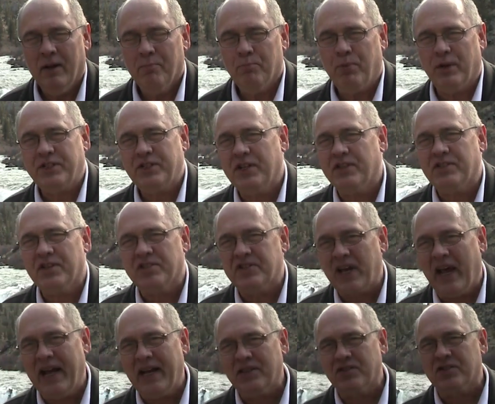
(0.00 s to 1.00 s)
but Jesus
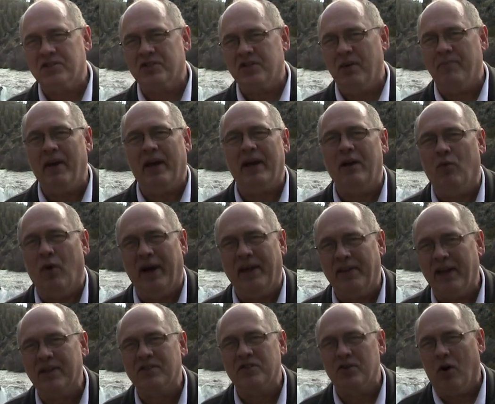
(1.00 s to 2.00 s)
asks him anyway.
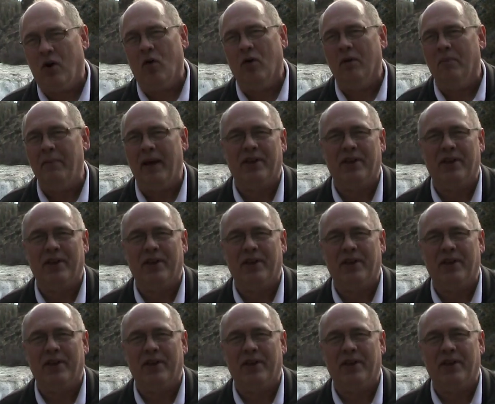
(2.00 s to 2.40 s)
That's the whole